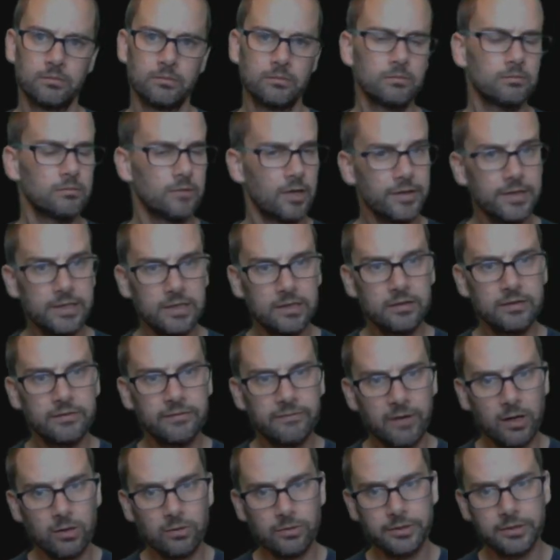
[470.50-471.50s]
Now this is
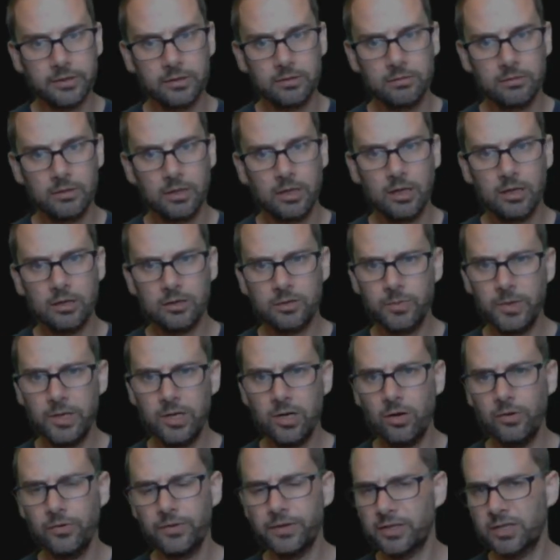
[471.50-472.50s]
false. So we
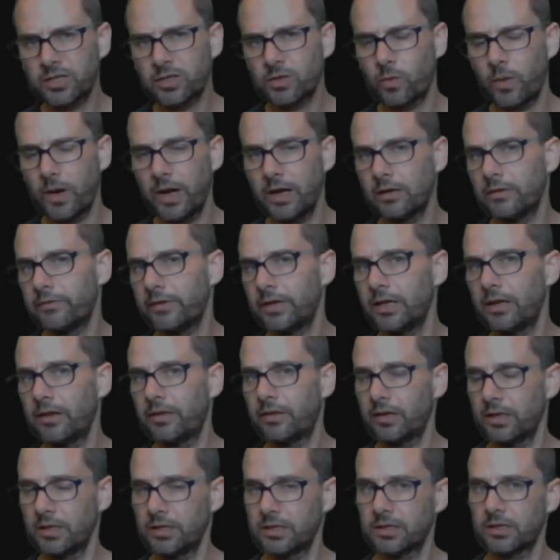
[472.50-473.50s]
know the square of
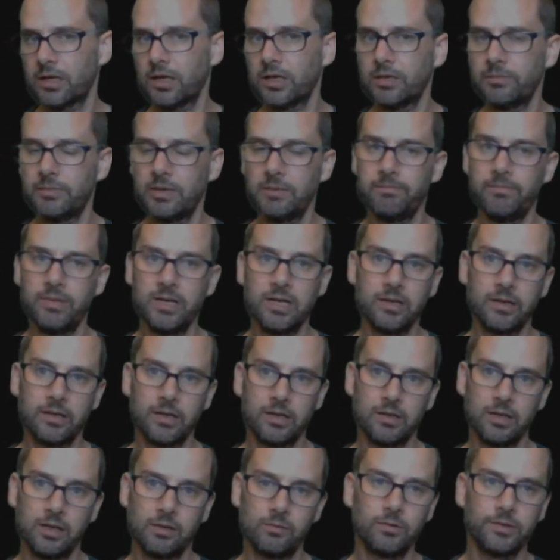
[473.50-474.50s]
anything is going to be bigger than
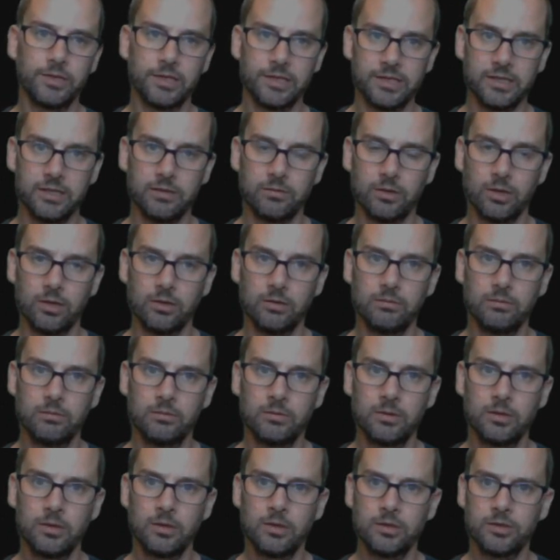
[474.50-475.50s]
or equal to 0.
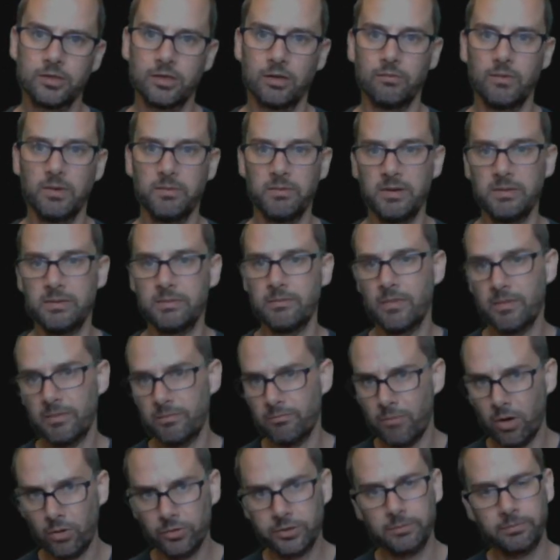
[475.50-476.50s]
So when we
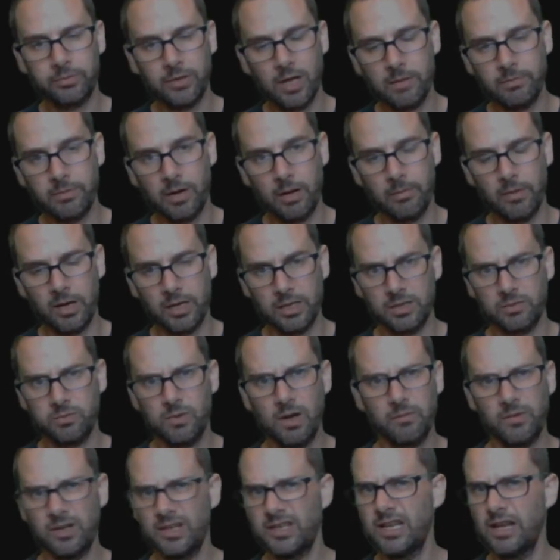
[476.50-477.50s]
multiply by minus 1,
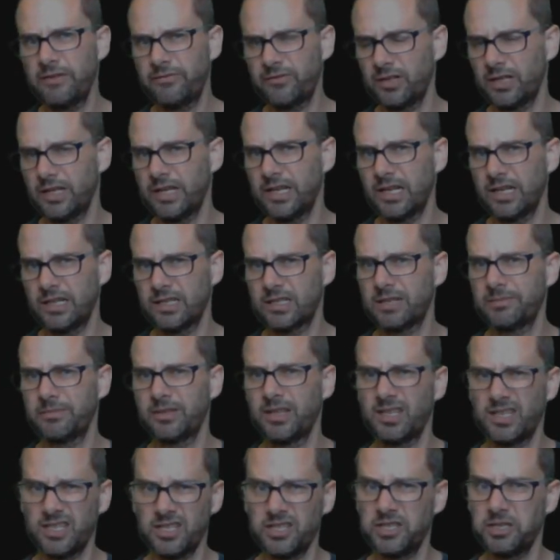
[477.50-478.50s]
we're definitely getting something
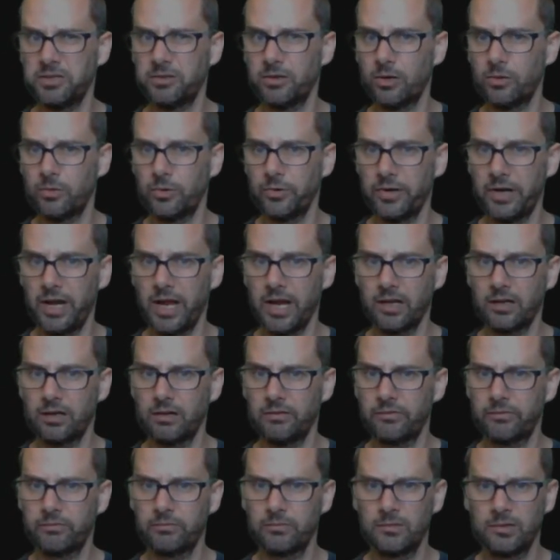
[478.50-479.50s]
that's 0 or
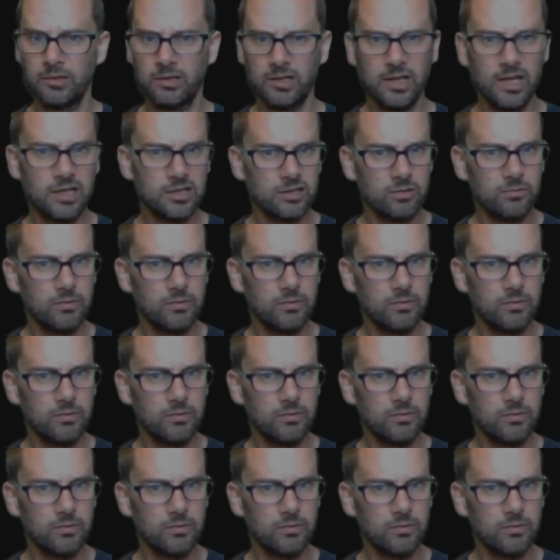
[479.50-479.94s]
negative. And that's all